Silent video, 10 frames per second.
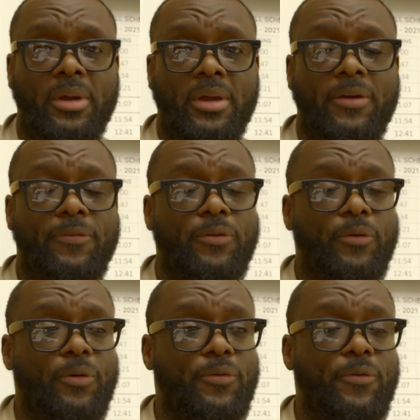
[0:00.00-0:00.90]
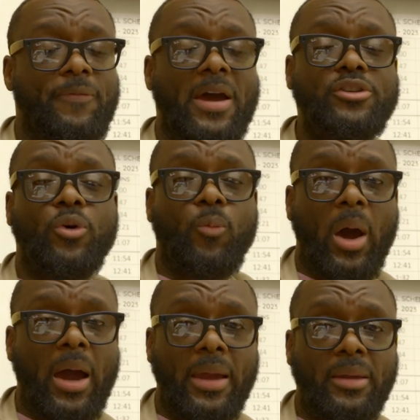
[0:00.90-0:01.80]
If you find your
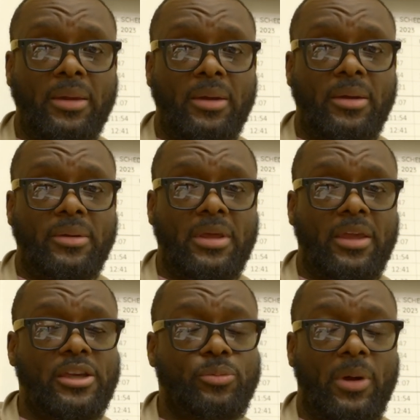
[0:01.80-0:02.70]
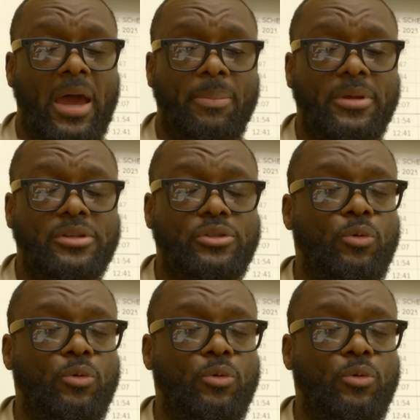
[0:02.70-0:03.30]
why, then guess what happens?